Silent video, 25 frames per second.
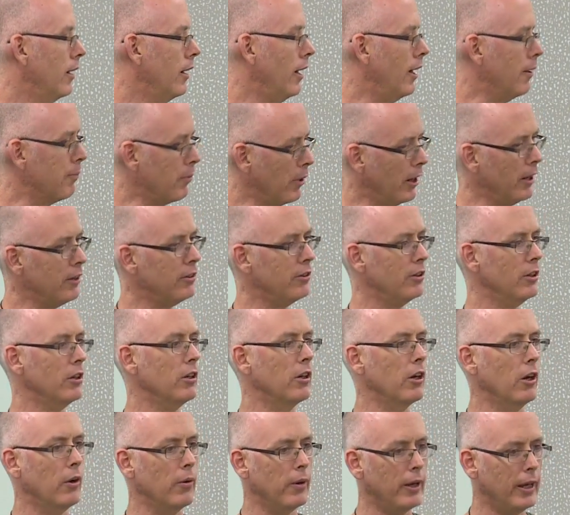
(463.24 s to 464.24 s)
And by actually
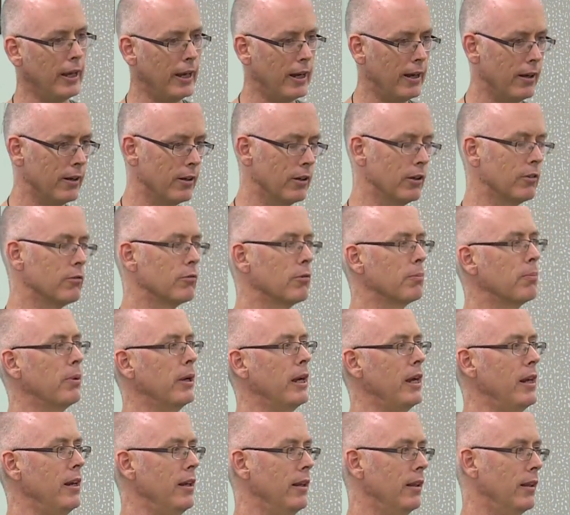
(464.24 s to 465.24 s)
going out and
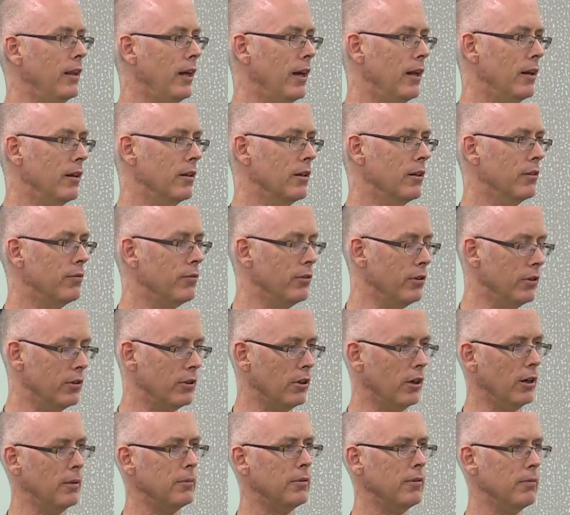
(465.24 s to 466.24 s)
repeating that a few
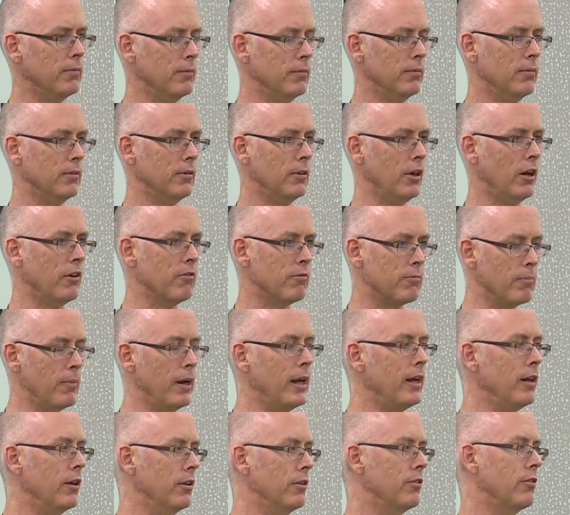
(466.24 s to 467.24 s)
times, I've
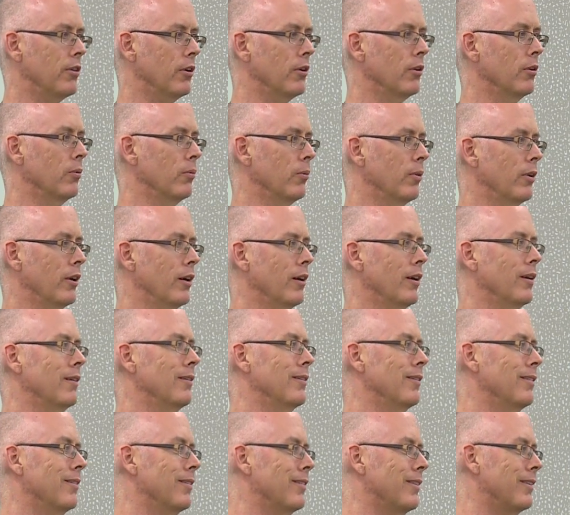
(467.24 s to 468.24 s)
made it so that when I
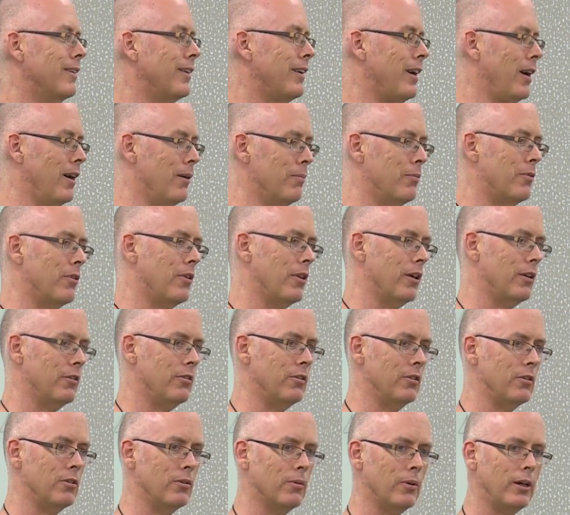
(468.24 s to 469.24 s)
come to that
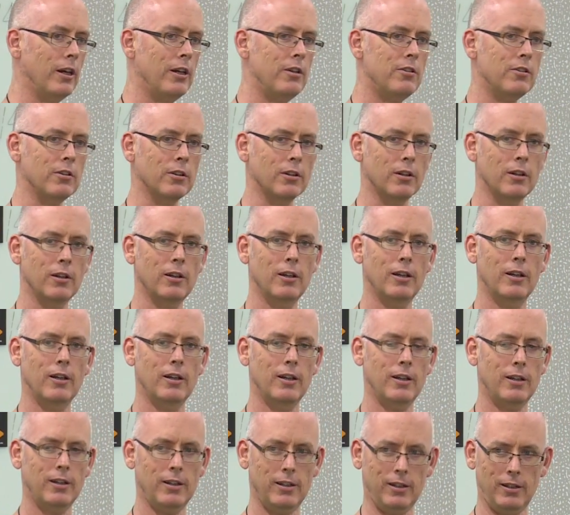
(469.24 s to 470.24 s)
situation,
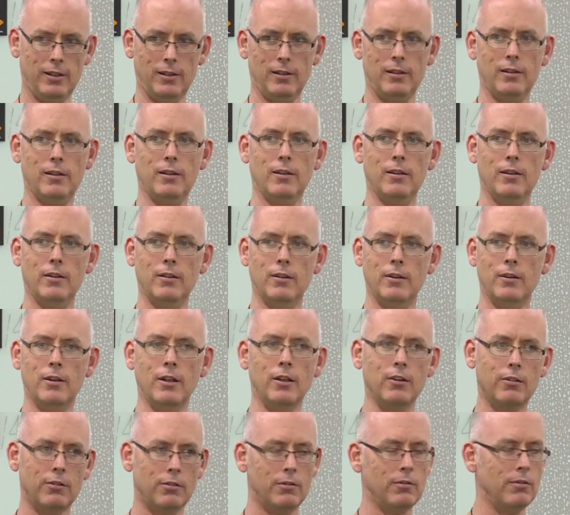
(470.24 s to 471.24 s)

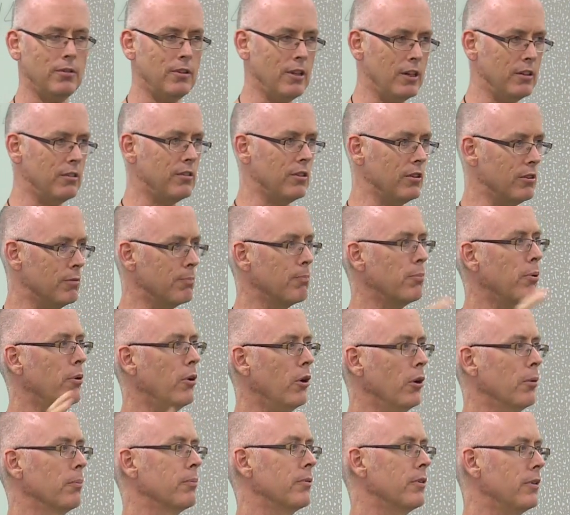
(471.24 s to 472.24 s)
there's this
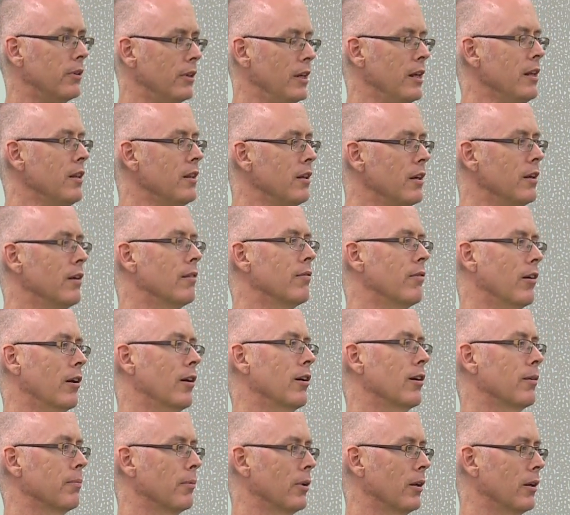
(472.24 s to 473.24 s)
prompt in the
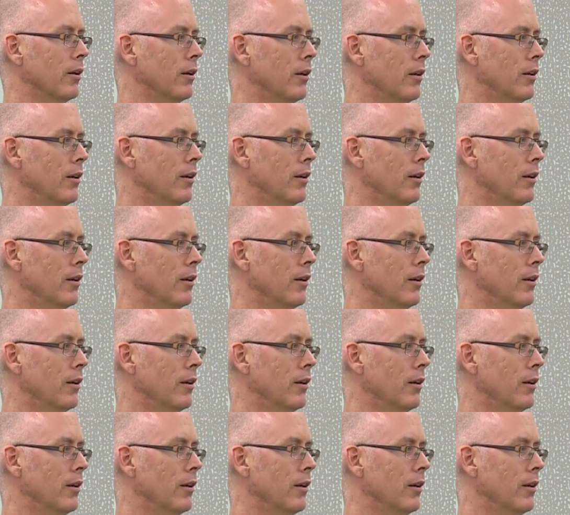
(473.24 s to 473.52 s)
environment.